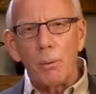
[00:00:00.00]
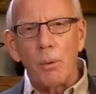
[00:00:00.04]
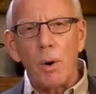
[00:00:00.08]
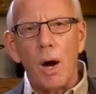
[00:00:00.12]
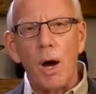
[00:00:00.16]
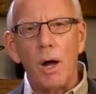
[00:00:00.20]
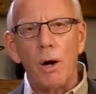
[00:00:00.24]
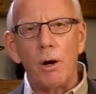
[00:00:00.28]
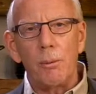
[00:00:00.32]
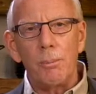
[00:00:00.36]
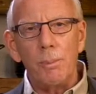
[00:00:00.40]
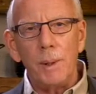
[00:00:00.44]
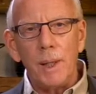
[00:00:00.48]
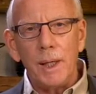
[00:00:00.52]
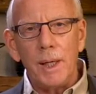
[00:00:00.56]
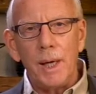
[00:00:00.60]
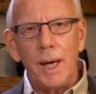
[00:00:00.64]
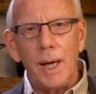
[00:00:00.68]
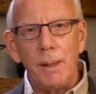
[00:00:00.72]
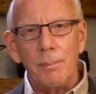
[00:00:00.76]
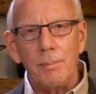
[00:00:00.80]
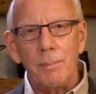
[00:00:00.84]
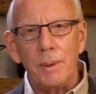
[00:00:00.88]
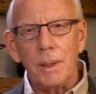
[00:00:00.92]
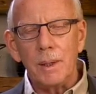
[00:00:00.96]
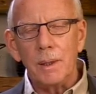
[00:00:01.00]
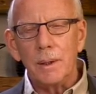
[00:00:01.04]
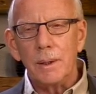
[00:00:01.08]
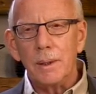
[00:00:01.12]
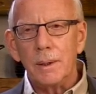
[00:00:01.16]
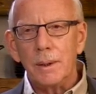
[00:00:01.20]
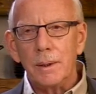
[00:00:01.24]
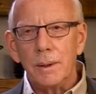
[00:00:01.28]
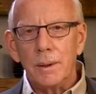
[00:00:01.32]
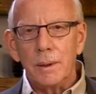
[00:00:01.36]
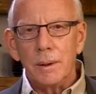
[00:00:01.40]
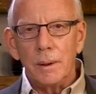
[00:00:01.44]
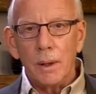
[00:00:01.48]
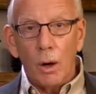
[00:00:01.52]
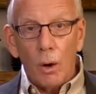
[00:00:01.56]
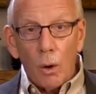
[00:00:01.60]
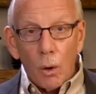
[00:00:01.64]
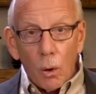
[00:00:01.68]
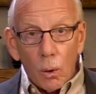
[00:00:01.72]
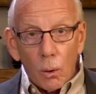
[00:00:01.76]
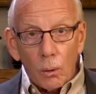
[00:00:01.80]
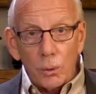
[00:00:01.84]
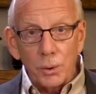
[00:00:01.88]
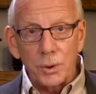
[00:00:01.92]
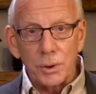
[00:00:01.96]
water became
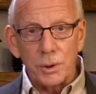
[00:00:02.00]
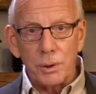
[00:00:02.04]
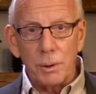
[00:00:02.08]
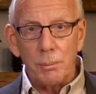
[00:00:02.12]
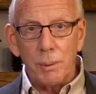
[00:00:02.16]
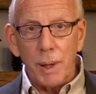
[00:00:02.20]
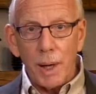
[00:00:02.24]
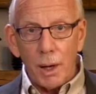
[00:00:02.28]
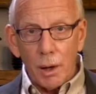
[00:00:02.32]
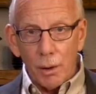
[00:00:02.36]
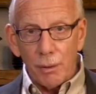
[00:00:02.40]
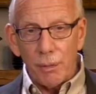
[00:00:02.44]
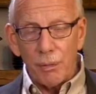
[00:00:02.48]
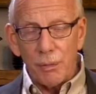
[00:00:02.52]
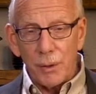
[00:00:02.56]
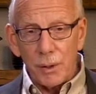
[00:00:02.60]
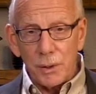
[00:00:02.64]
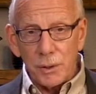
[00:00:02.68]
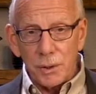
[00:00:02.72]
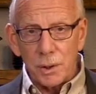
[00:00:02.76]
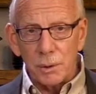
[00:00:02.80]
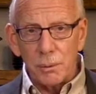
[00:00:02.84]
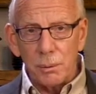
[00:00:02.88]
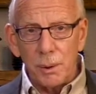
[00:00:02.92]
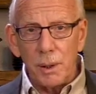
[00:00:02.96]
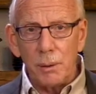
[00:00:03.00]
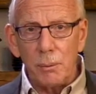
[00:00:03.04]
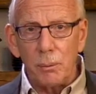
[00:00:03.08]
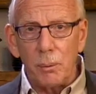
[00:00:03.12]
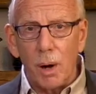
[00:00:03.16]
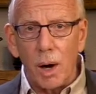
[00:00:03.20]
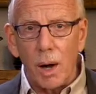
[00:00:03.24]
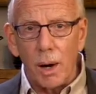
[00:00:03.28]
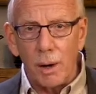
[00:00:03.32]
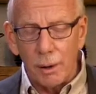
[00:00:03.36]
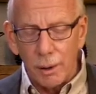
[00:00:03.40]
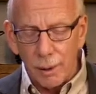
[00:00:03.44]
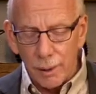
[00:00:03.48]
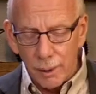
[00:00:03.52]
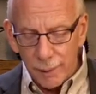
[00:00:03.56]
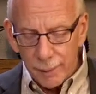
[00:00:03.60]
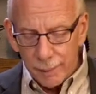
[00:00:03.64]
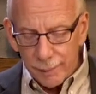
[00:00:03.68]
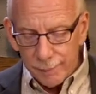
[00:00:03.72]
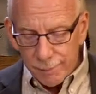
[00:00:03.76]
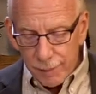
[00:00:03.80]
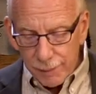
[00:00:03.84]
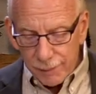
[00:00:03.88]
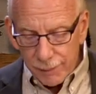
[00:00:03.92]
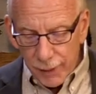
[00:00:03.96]
wholesome, healthy, sweet water
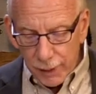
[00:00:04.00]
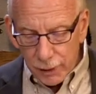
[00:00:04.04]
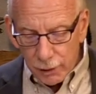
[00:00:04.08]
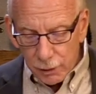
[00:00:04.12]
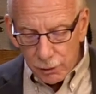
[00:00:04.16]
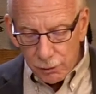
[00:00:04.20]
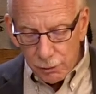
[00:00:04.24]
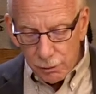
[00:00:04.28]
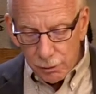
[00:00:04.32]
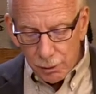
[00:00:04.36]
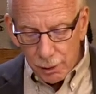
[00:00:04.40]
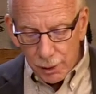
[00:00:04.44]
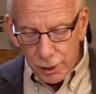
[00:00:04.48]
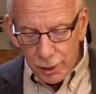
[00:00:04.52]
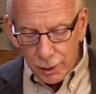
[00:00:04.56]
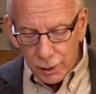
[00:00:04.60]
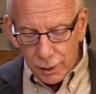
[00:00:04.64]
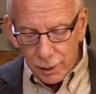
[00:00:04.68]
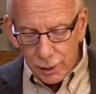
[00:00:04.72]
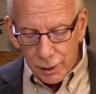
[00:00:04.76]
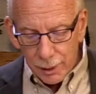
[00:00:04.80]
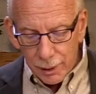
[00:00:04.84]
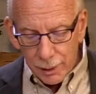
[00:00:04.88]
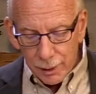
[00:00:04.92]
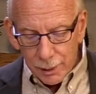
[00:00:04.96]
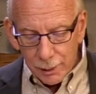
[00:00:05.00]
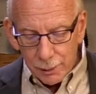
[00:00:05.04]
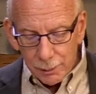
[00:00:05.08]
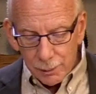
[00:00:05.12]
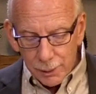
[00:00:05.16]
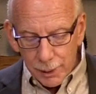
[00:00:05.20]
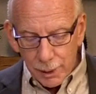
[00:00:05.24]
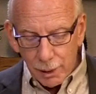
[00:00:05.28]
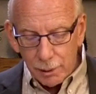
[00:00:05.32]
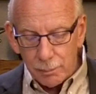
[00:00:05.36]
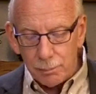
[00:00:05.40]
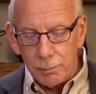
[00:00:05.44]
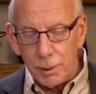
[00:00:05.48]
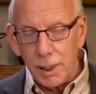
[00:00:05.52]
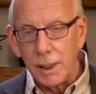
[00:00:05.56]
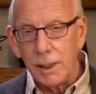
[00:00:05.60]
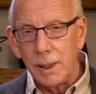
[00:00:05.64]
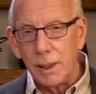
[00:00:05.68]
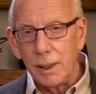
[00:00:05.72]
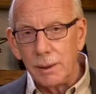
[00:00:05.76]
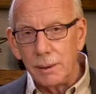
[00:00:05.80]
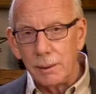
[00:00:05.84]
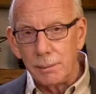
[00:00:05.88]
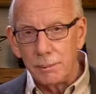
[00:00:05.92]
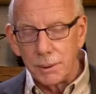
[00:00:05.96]
that they could drink without
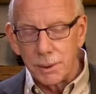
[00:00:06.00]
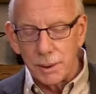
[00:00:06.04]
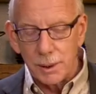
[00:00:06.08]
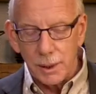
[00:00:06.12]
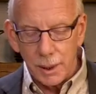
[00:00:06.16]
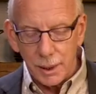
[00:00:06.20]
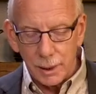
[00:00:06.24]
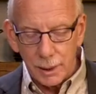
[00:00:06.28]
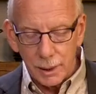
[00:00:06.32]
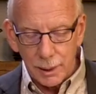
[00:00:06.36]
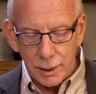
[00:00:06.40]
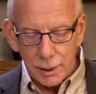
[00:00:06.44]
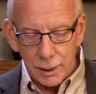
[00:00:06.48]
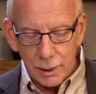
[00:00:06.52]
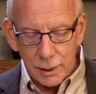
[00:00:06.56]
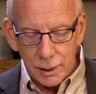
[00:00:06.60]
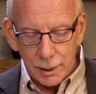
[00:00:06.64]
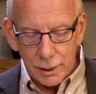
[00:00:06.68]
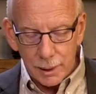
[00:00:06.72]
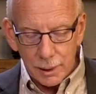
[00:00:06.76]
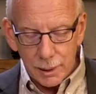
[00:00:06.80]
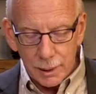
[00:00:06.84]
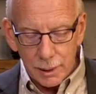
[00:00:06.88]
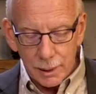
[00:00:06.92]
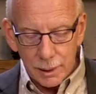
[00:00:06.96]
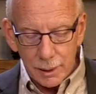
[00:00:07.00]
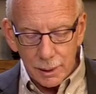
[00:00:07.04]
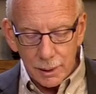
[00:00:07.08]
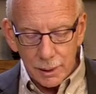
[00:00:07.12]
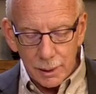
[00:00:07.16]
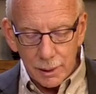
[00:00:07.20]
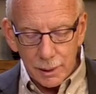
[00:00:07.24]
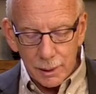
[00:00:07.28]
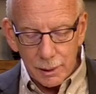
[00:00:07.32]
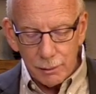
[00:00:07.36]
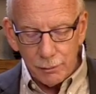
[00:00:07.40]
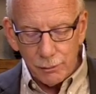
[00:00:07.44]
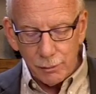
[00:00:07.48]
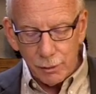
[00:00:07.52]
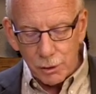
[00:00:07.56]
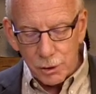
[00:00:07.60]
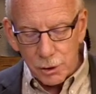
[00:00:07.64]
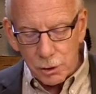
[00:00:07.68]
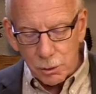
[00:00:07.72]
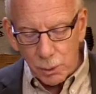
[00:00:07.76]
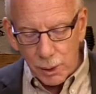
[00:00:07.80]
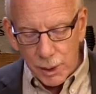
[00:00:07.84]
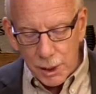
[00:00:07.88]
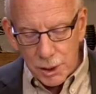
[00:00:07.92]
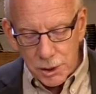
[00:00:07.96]
making them sick. In verse
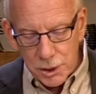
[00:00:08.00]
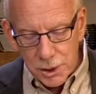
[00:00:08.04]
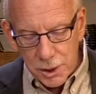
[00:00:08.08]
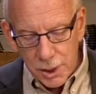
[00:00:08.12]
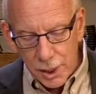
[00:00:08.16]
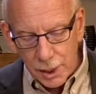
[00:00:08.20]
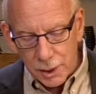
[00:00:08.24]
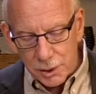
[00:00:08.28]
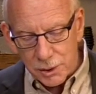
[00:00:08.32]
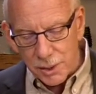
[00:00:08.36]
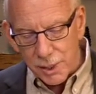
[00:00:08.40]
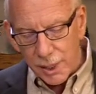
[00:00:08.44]
26,